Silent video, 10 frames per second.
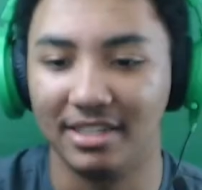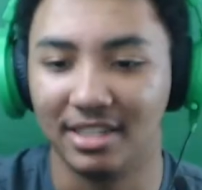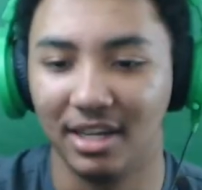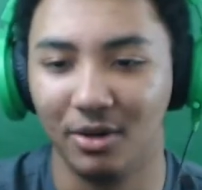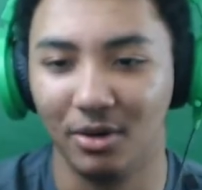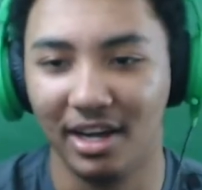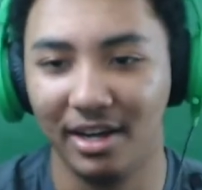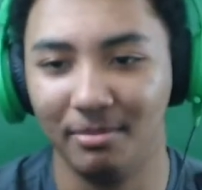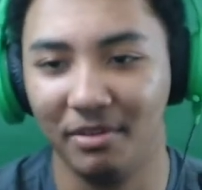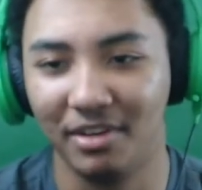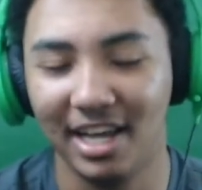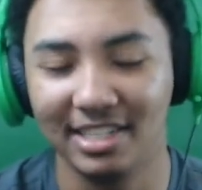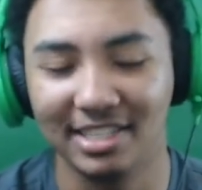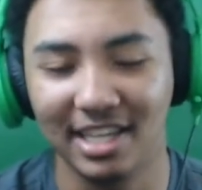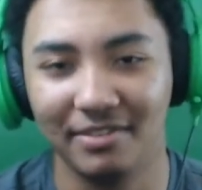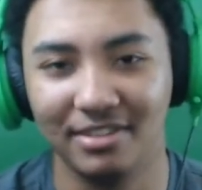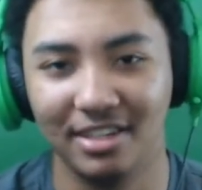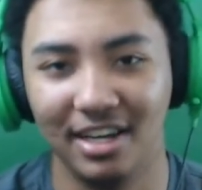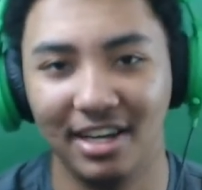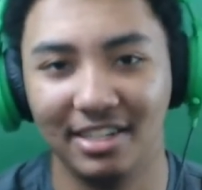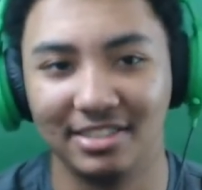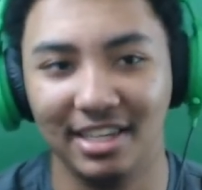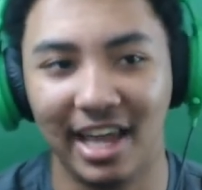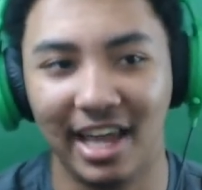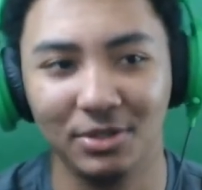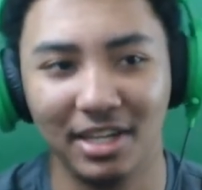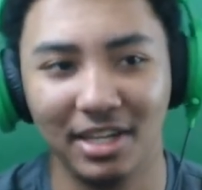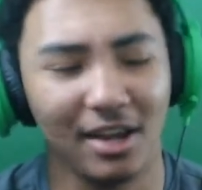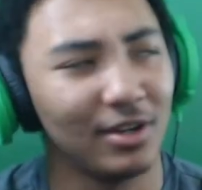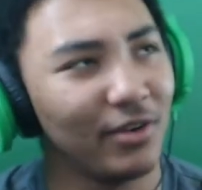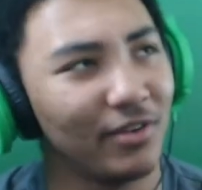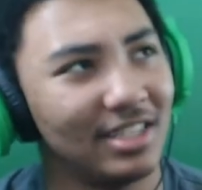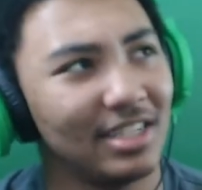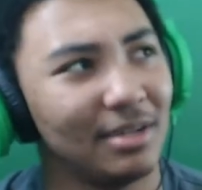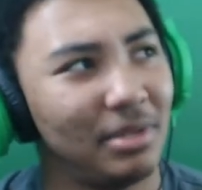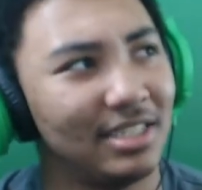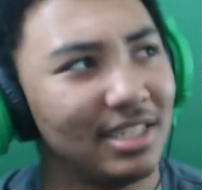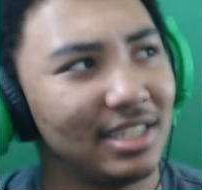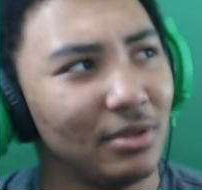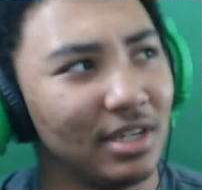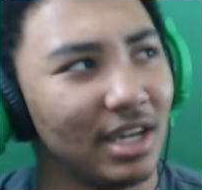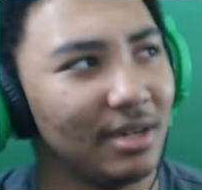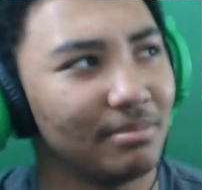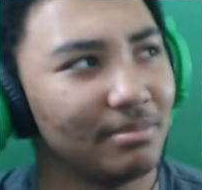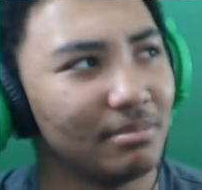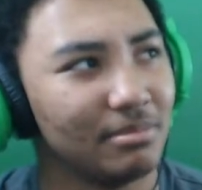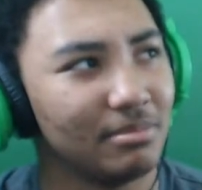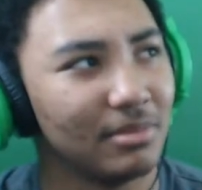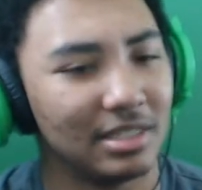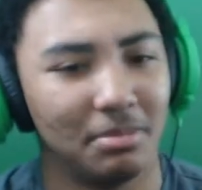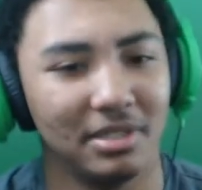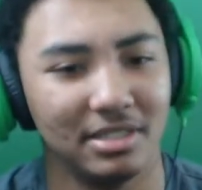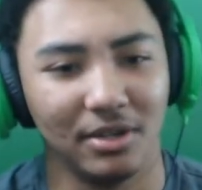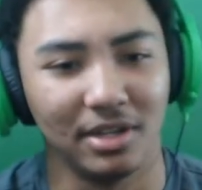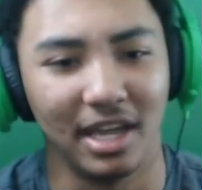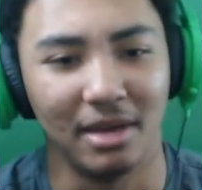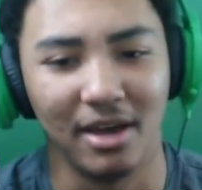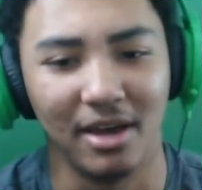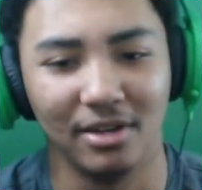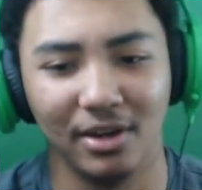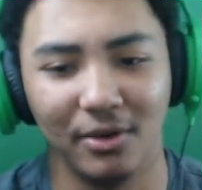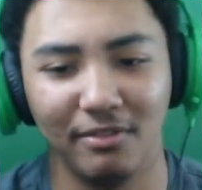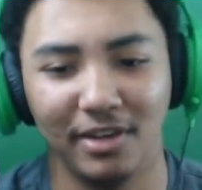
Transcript: so if you guys haven't seen Hatred, I don't know, is it a PC only game? It's a PC only game. I don't know if